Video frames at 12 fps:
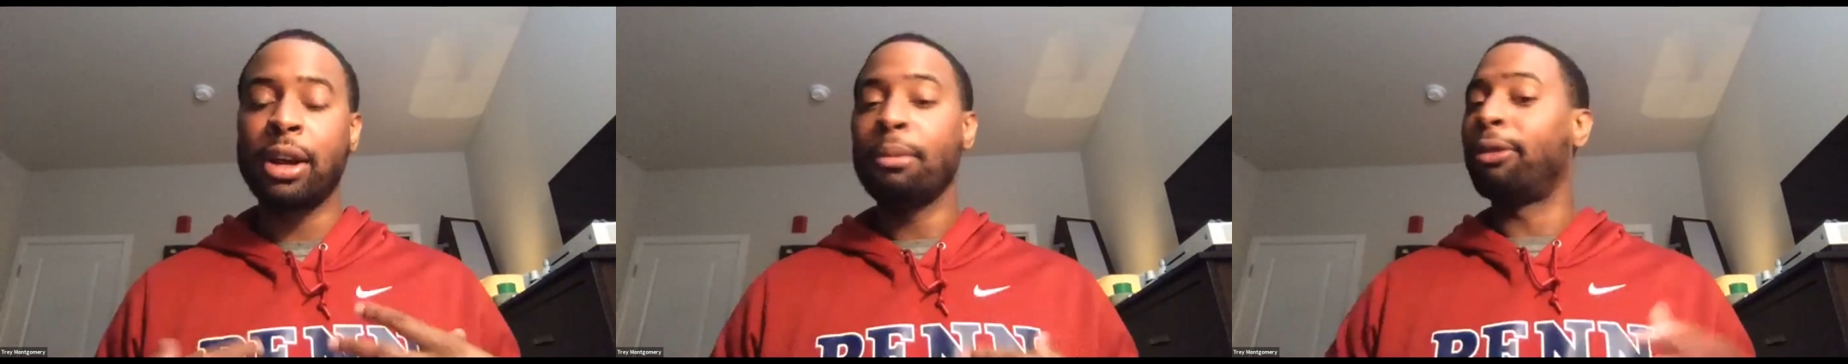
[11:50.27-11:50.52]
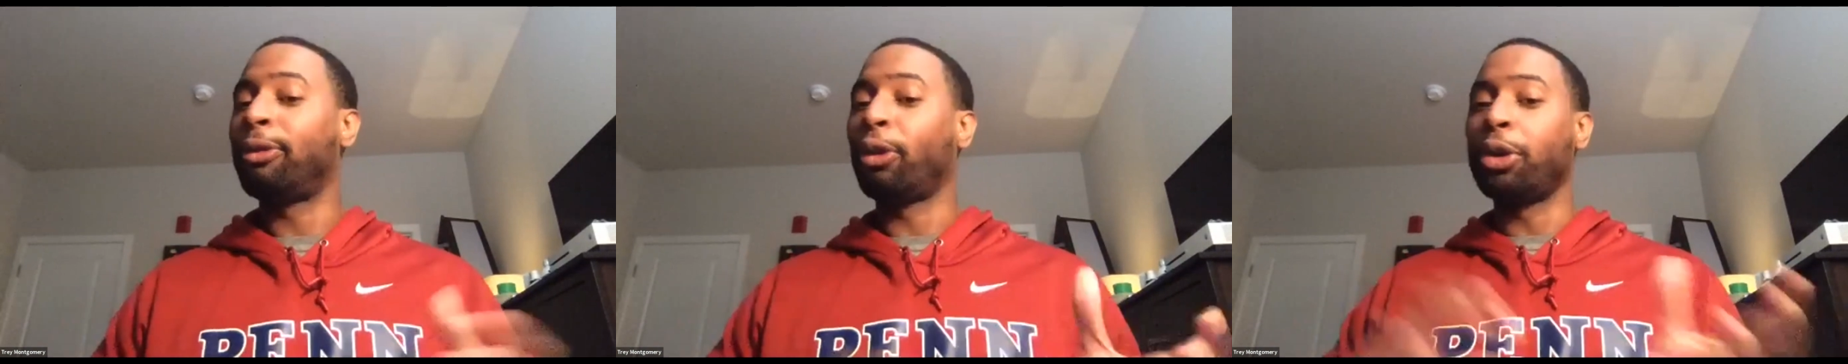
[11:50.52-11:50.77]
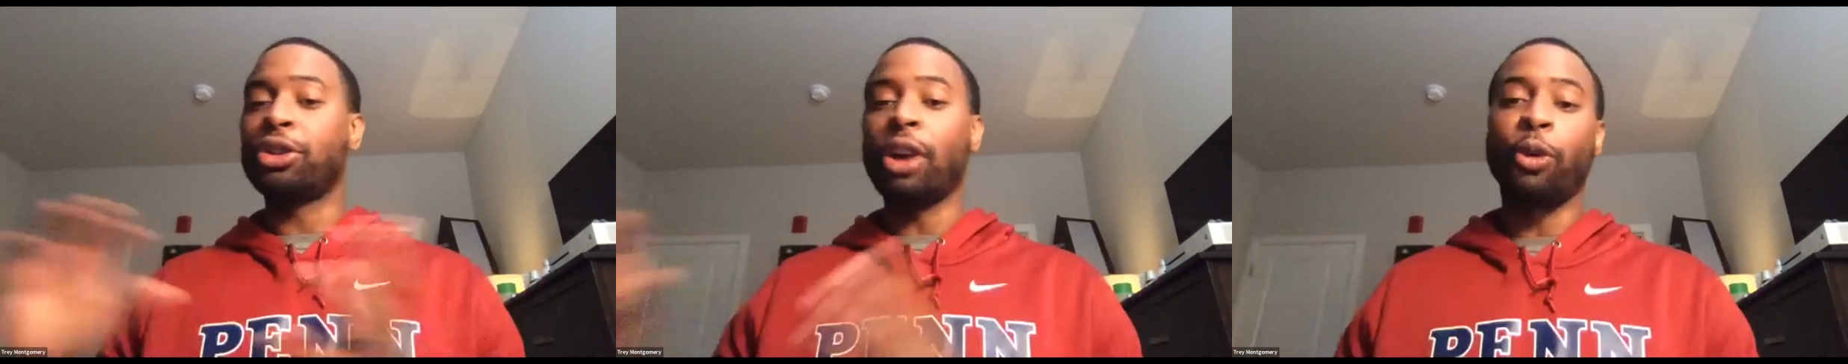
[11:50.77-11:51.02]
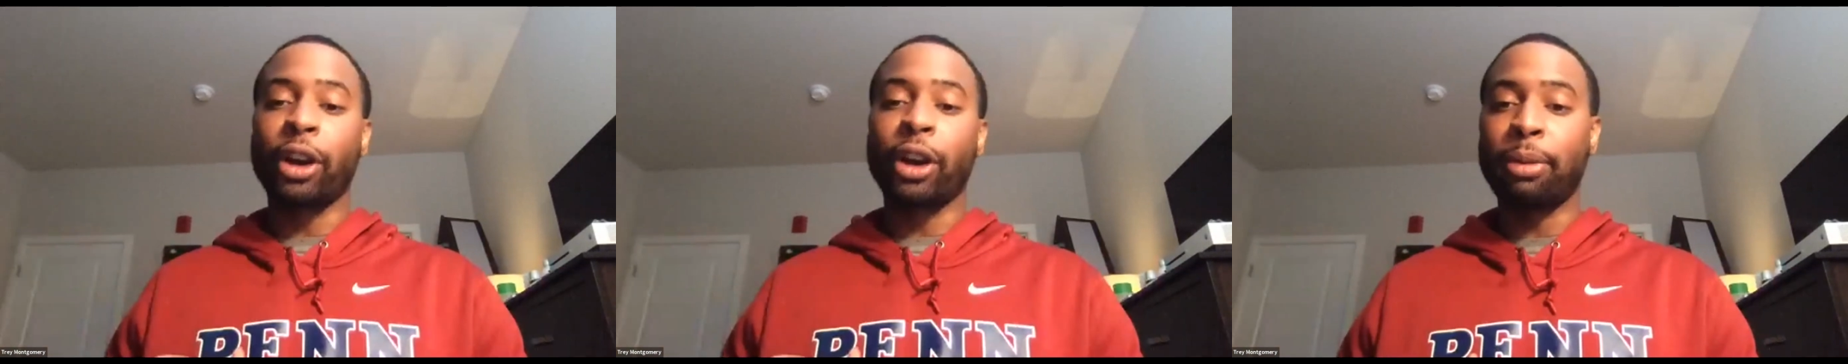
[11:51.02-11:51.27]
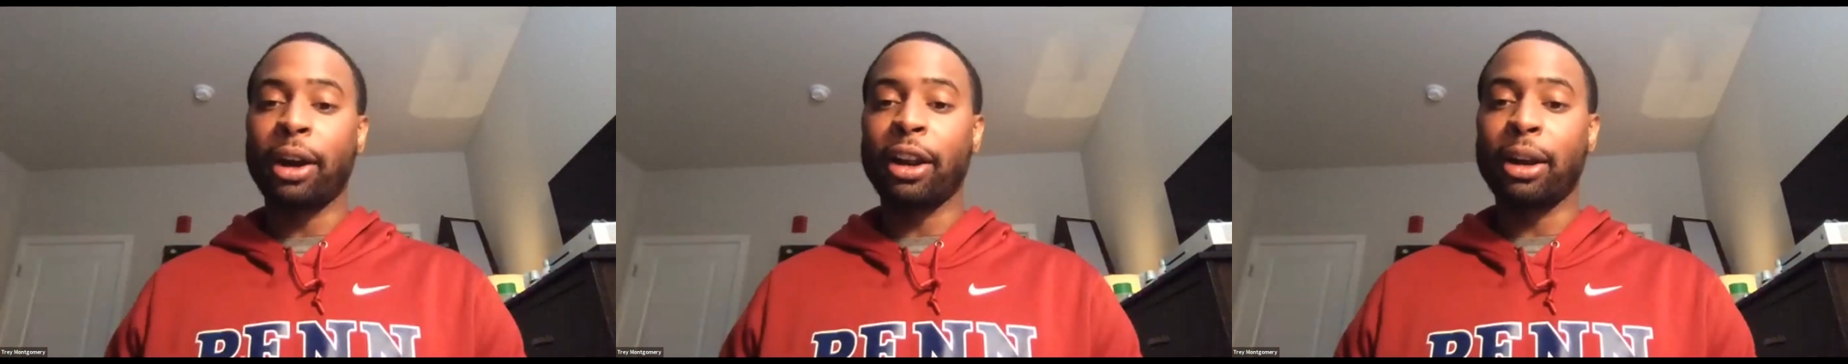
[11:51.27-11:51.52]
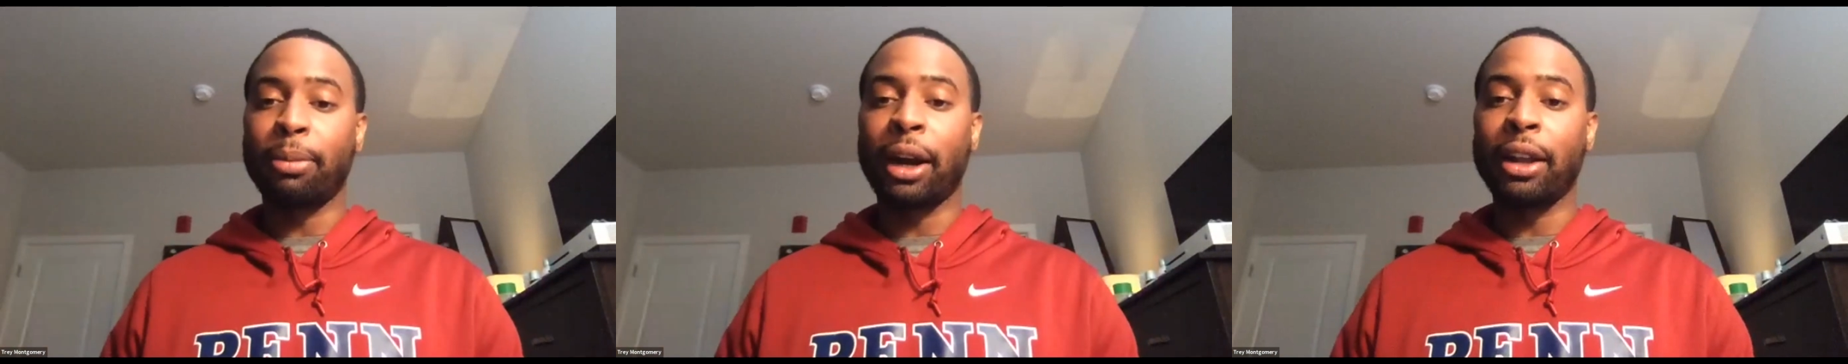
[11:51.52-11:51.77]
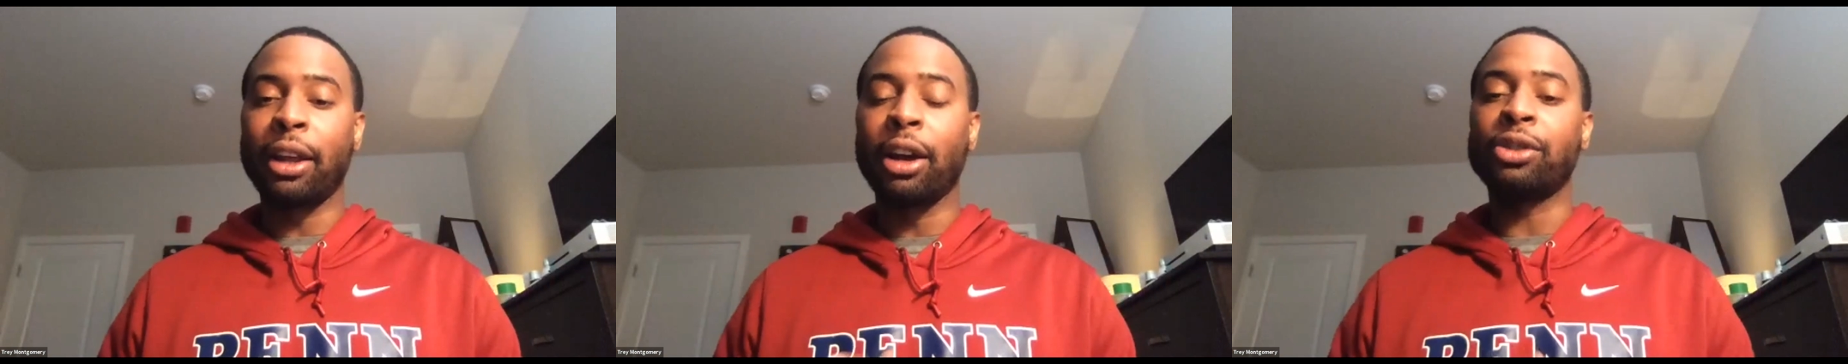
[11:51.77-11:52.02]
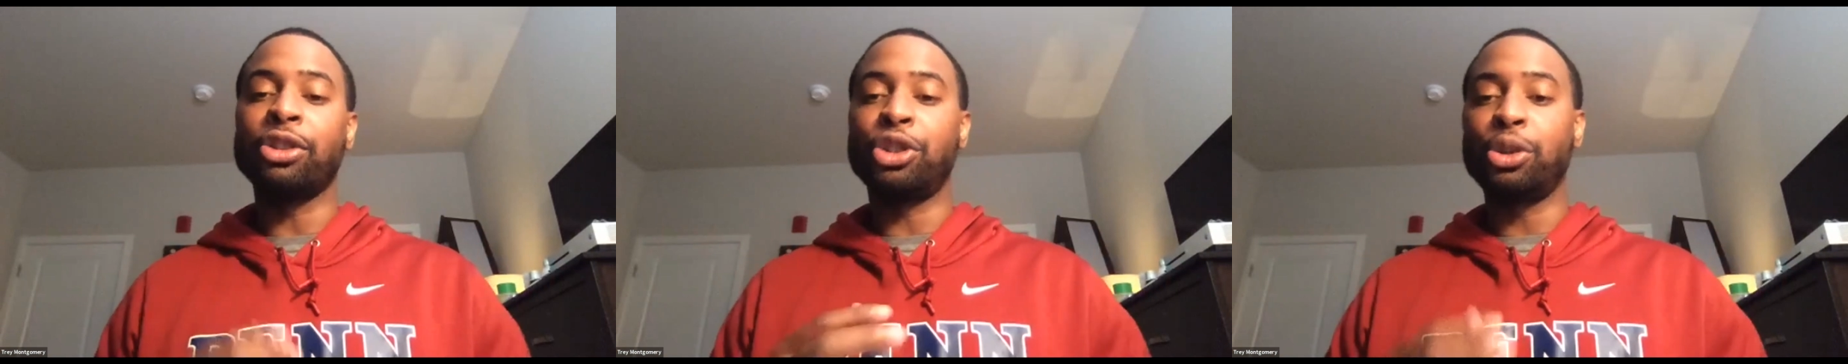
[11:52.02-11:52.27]
before you start worrying about anybody
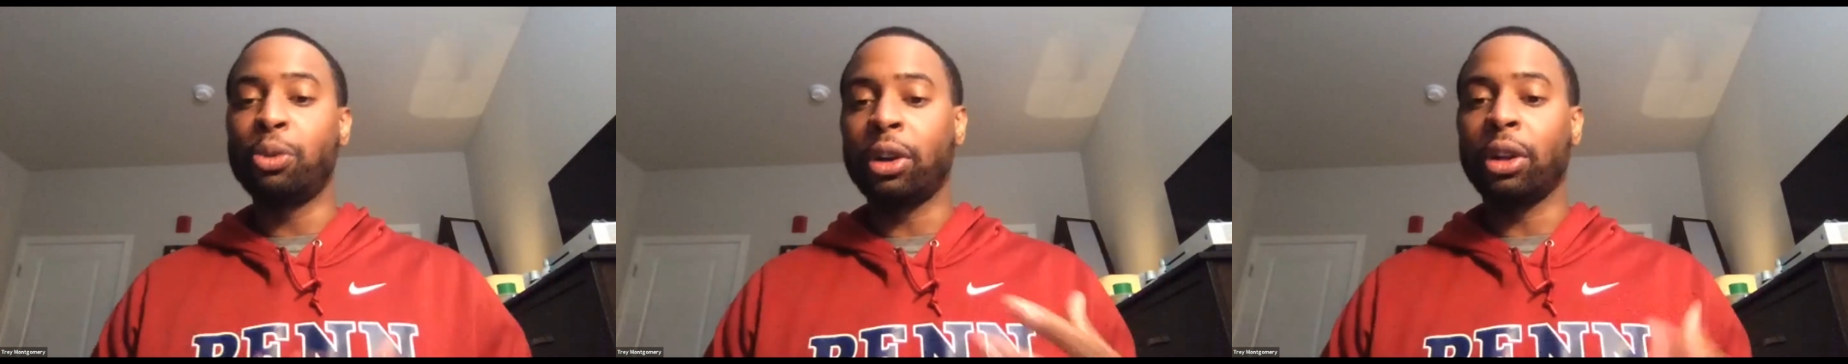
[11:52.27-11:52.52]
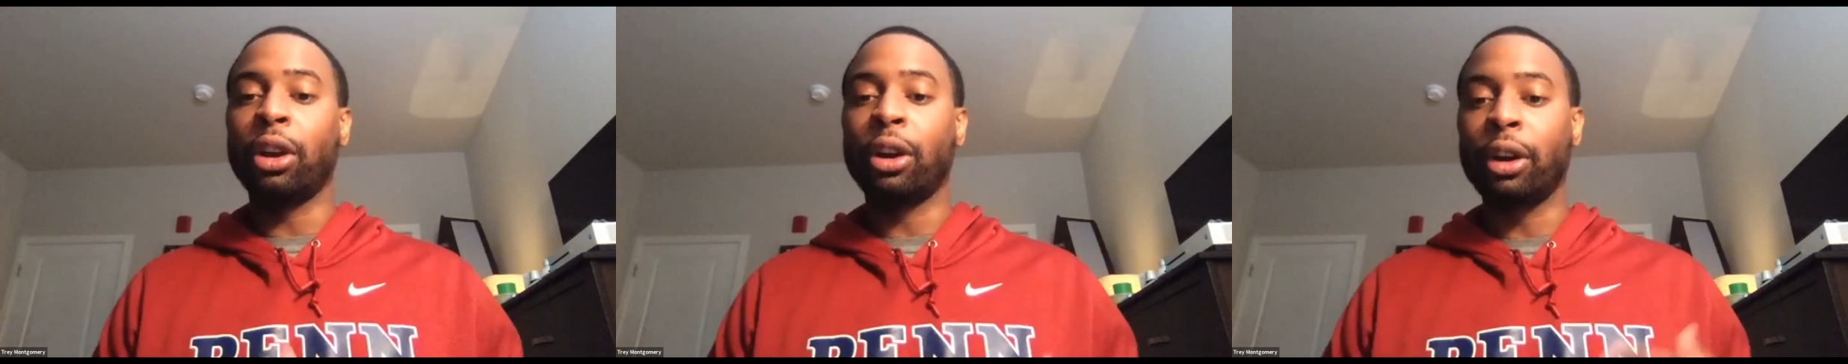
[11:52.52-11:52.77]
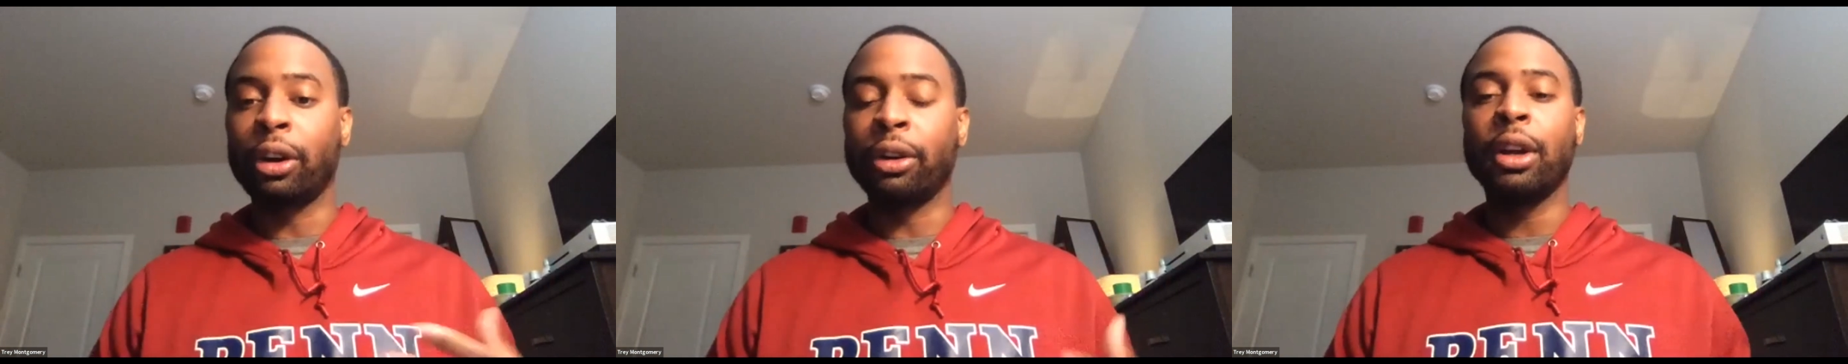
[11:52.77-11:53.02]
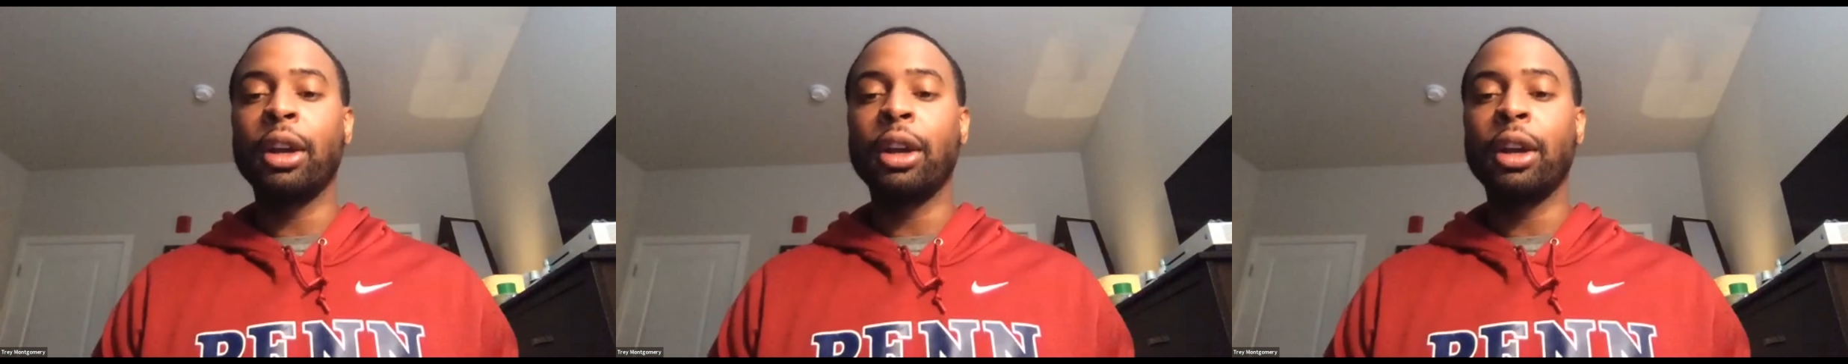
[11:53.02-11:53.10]
else, because you want to learn,